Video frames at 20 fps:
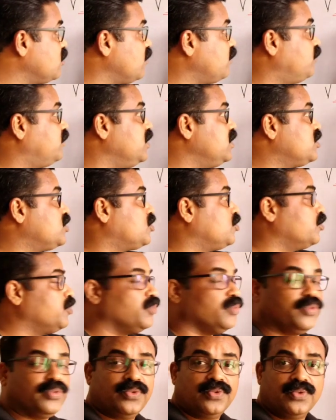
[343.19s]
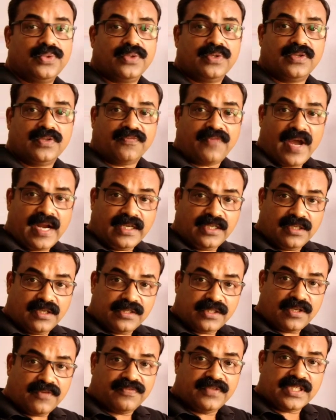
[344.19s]
of these two
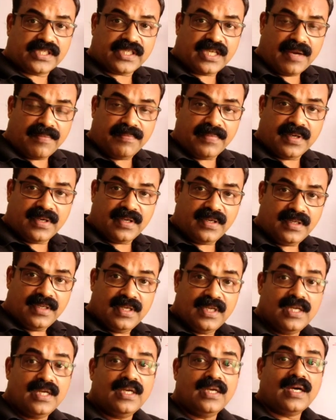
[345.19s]
factors of this number,